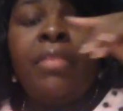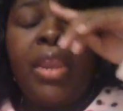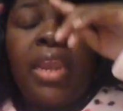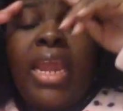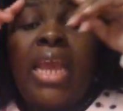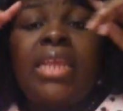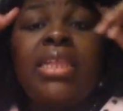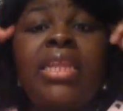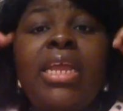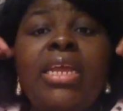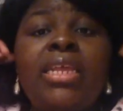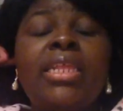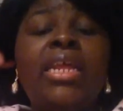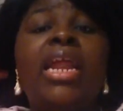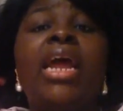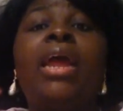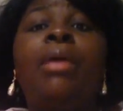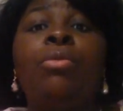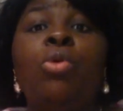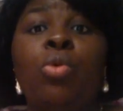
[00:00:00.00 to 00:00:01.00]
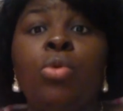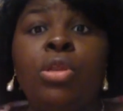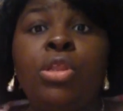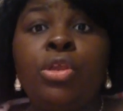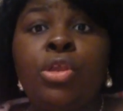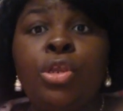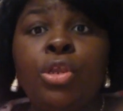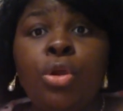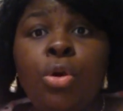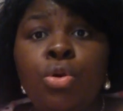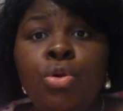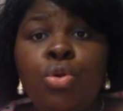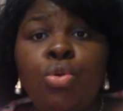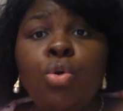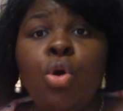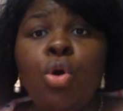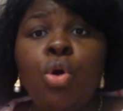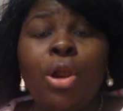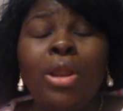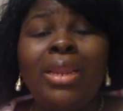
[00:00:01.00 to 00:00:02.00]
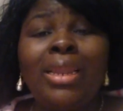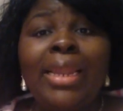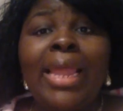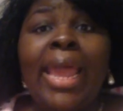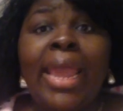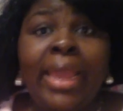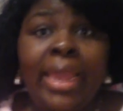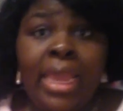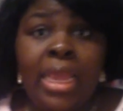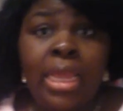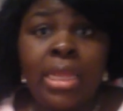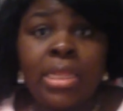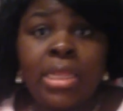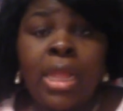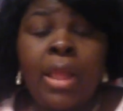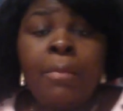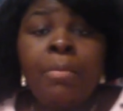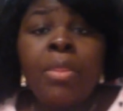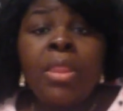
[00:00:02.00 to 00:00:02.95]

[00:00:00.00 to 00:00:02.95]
The next things that I am going to show you are leggings.